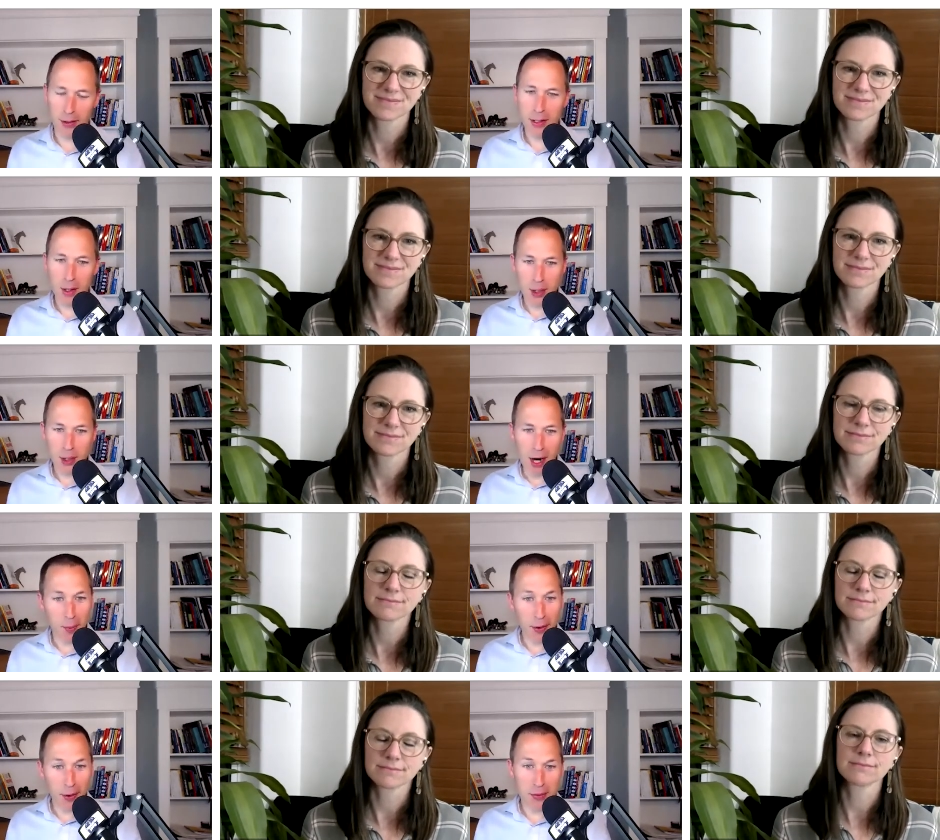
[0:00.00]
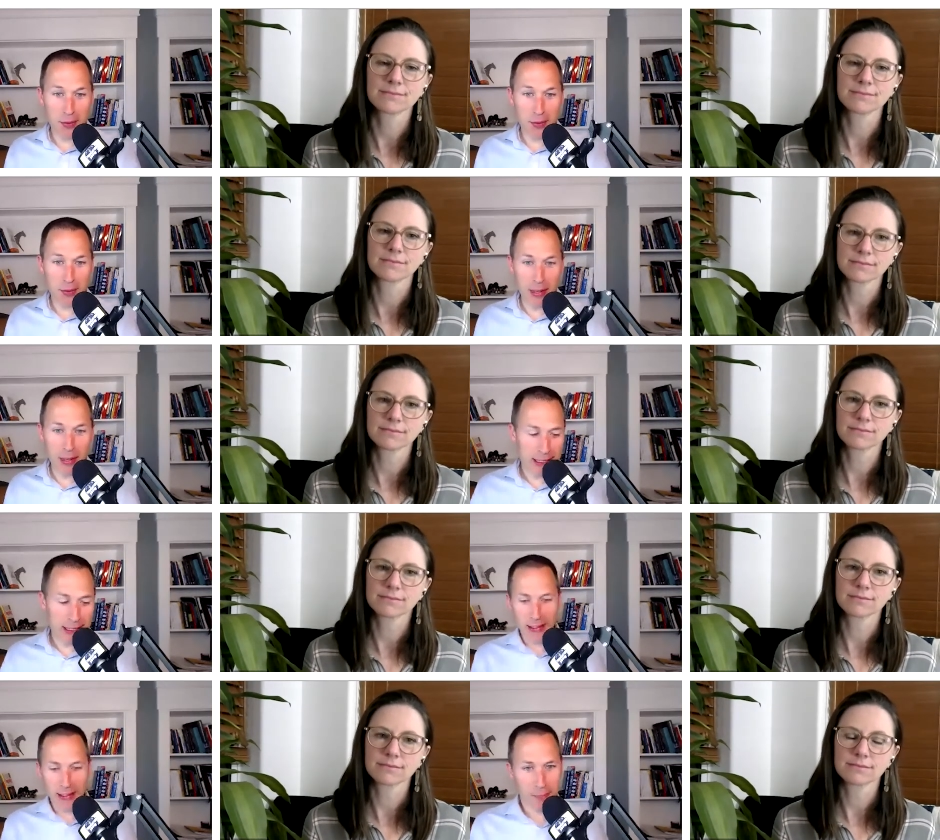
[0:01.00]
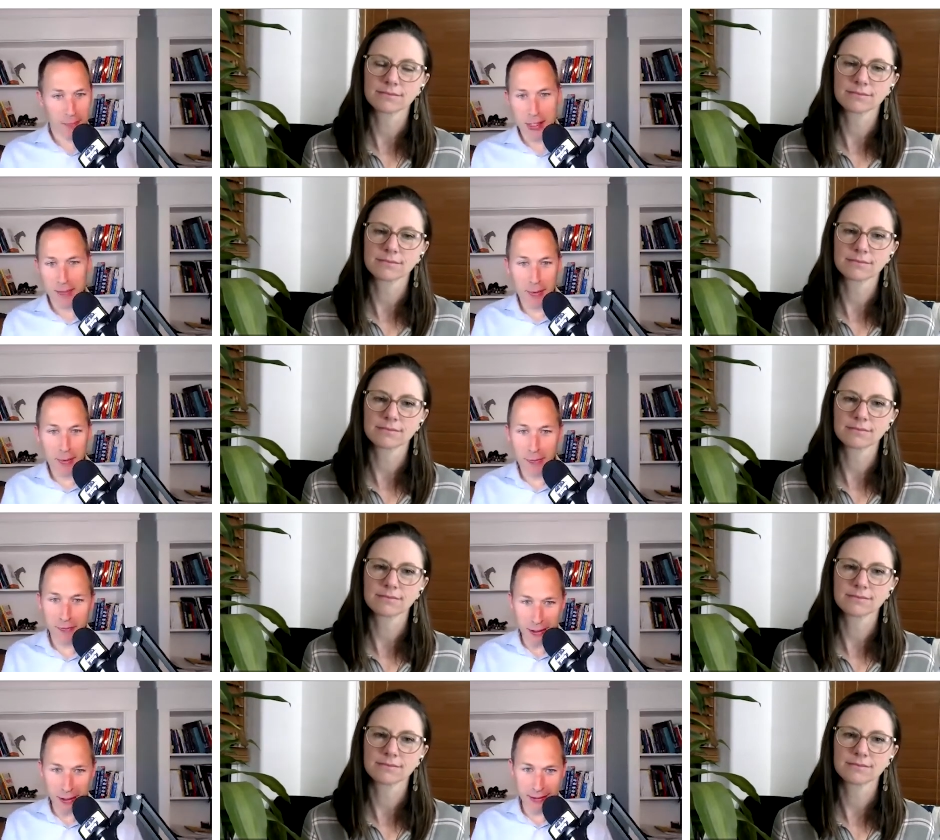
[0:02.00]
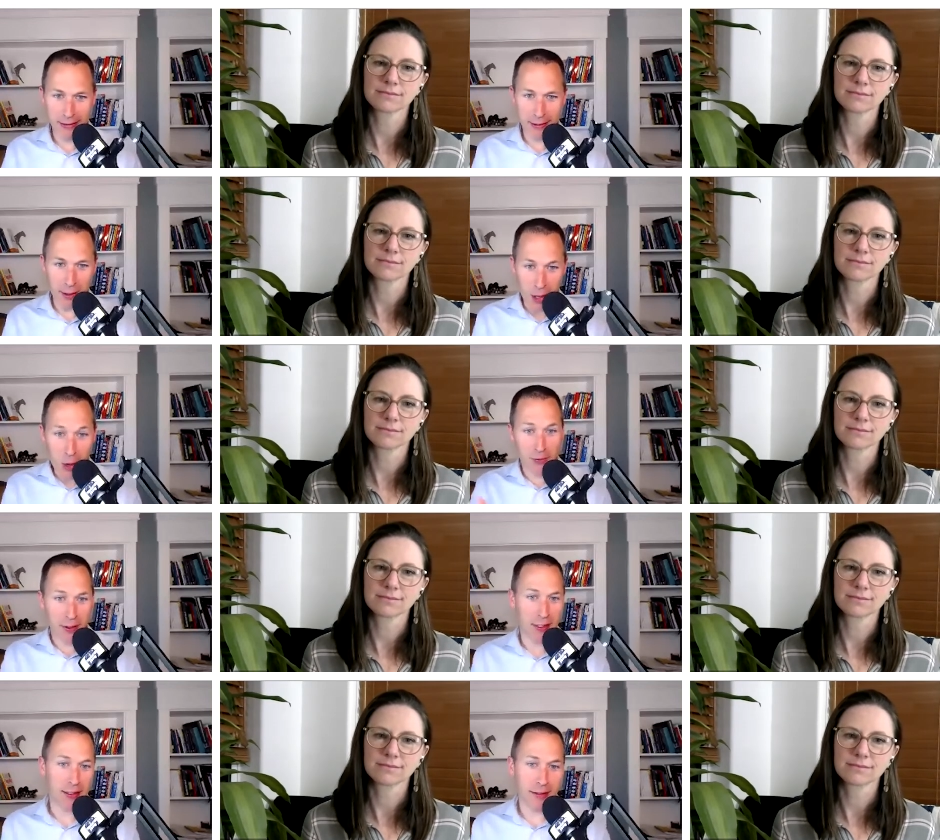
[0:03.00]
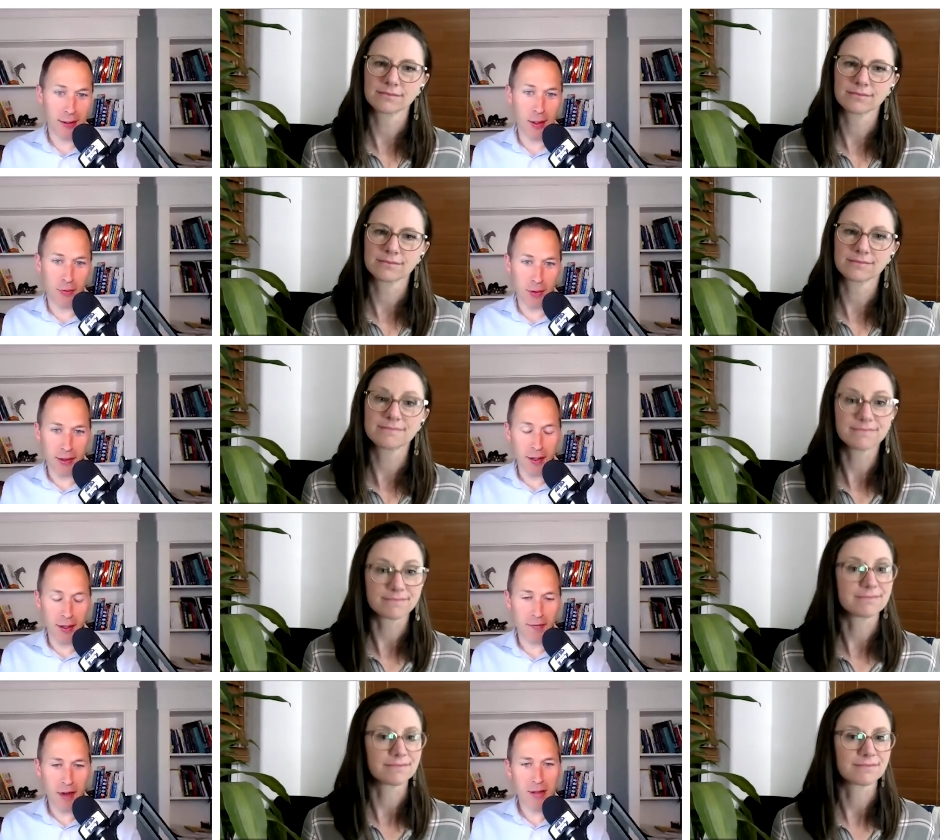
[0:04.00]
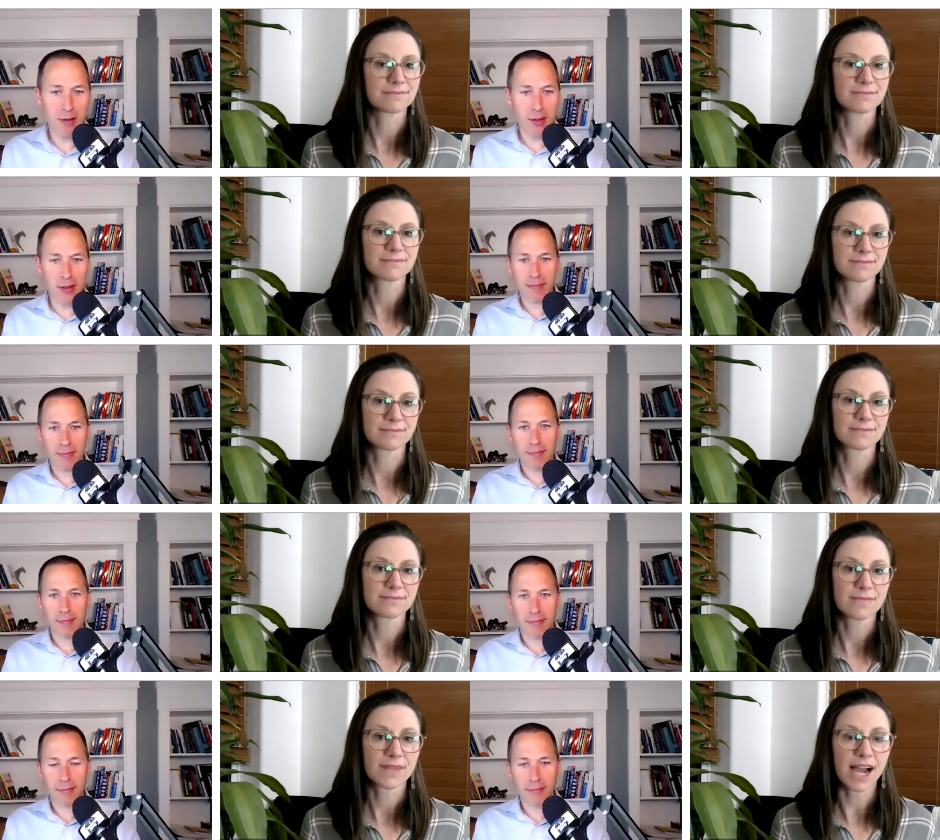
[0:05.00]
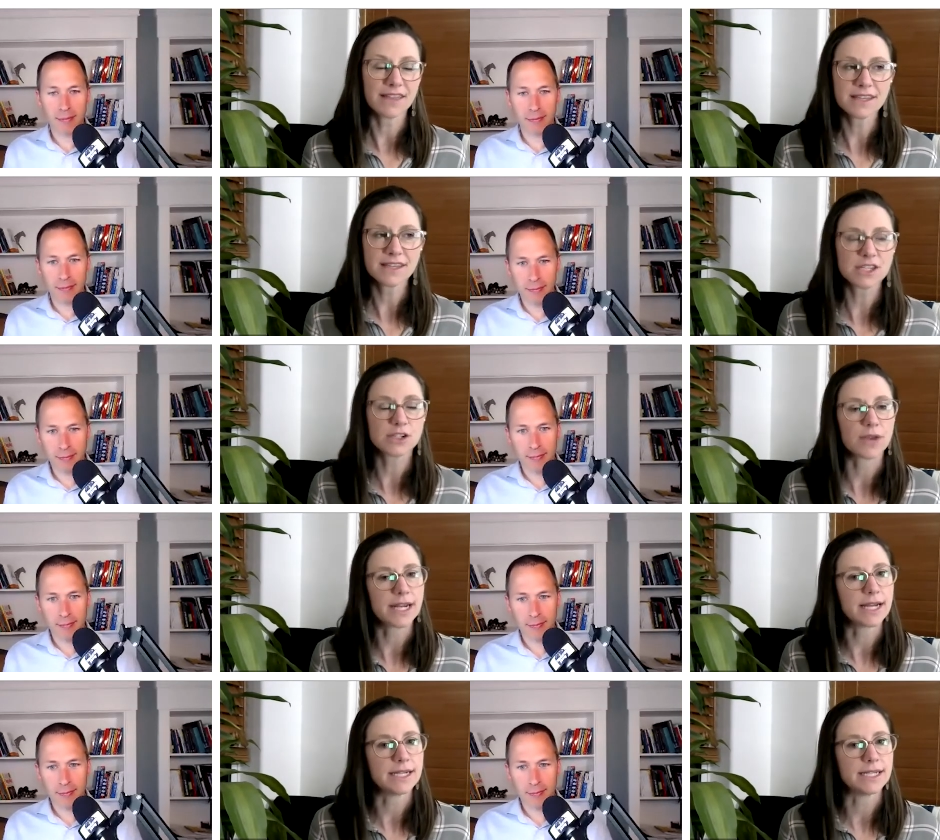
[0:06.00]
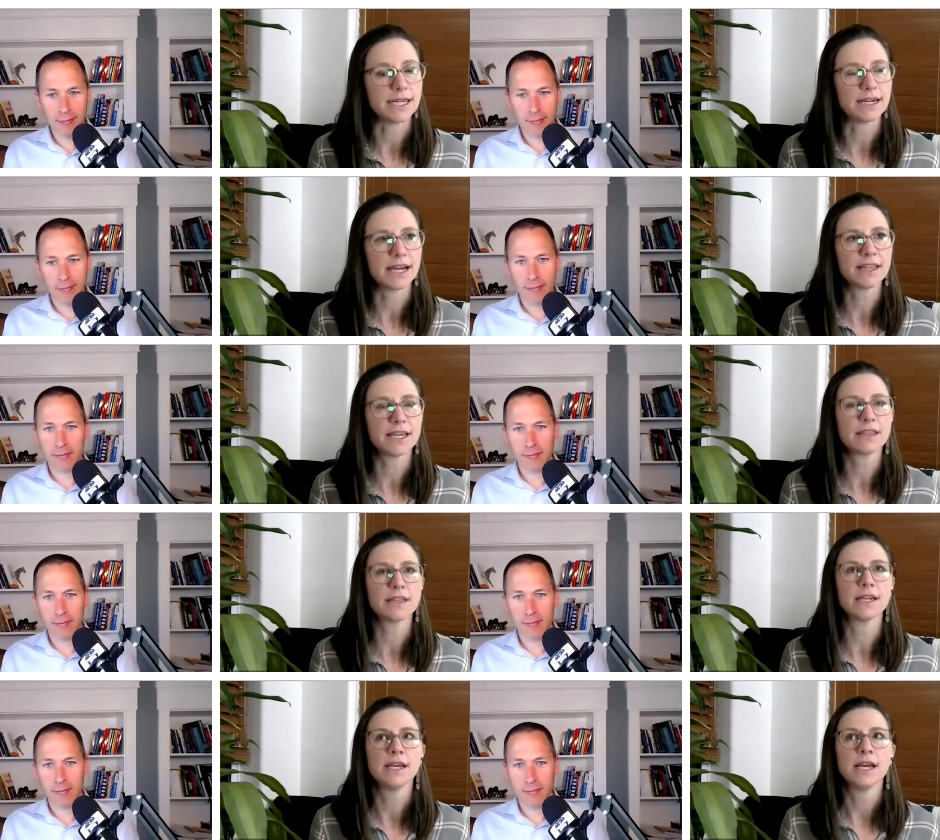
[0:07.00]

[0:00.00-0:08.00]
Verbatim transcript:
Speaker 1: know, should operators be considering some type of fund, a note fund, you know, for their investors?
Speaker 2: I think that's a great idea. I think that